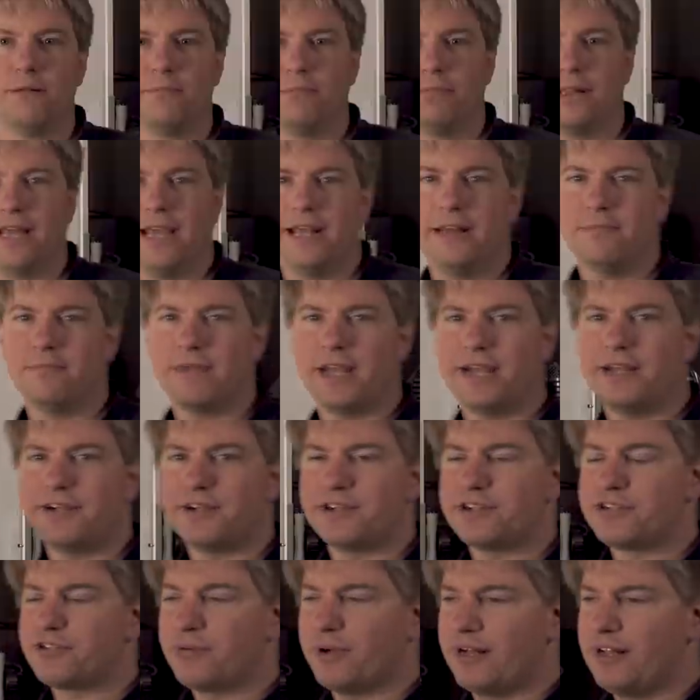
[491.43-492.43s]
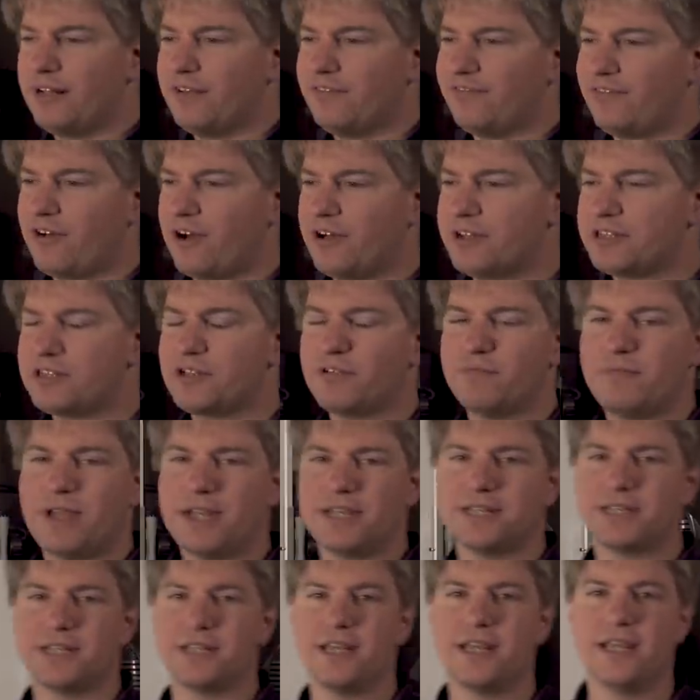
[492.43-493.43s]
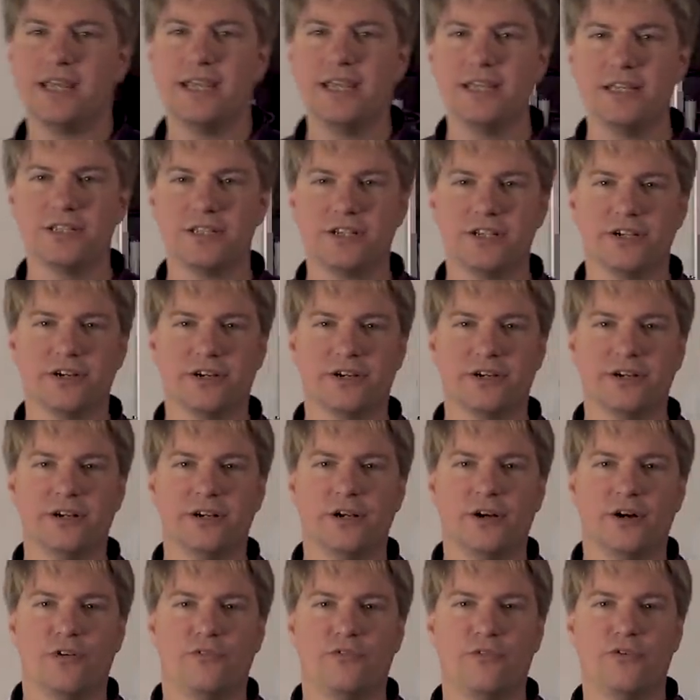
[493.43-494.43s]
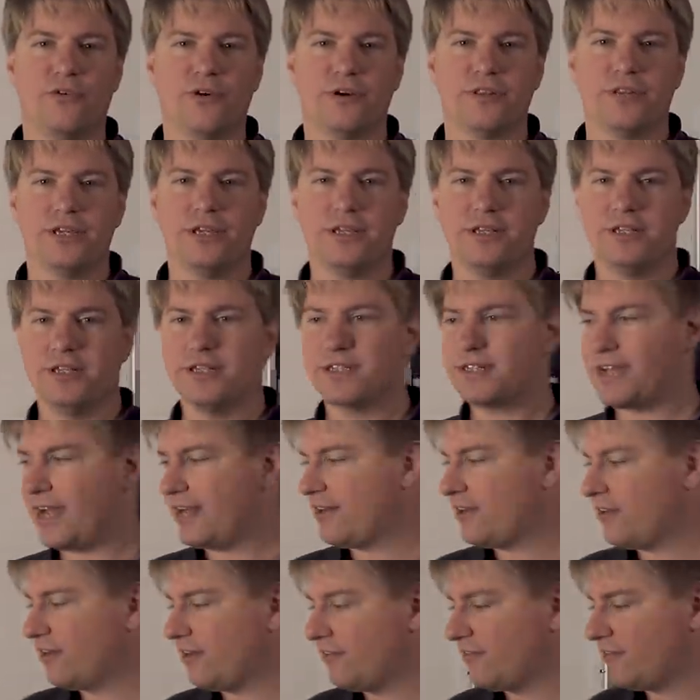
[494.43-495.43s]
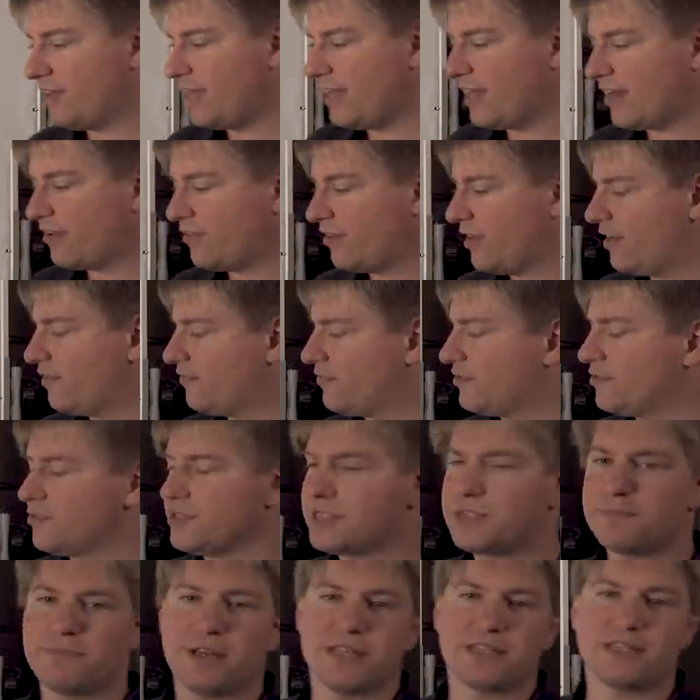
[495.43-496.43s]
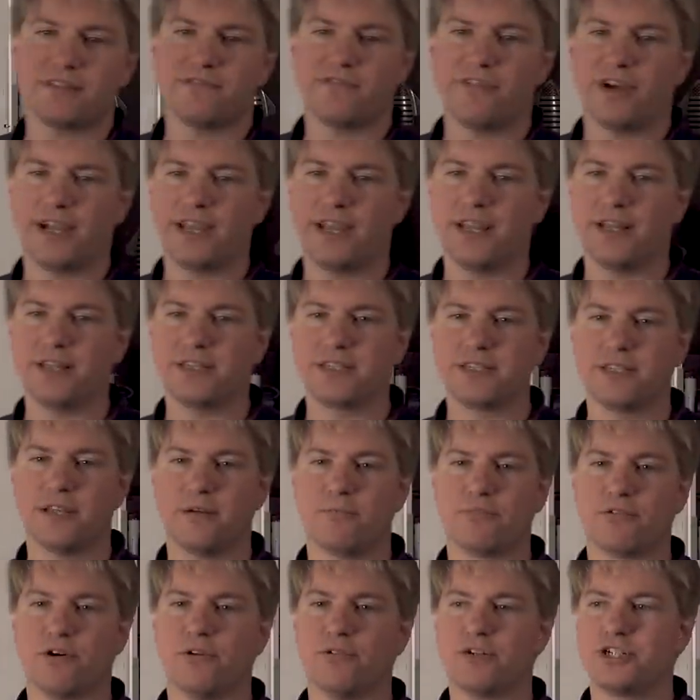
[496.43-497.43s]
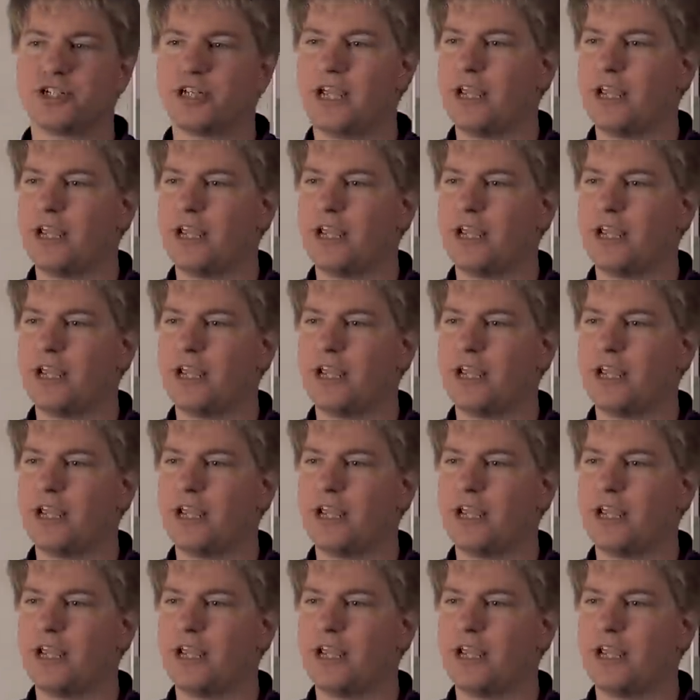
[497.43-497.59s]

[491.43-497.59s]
PlaneMaker 12 also makes it easier for the designer of the aircraft to specify its approach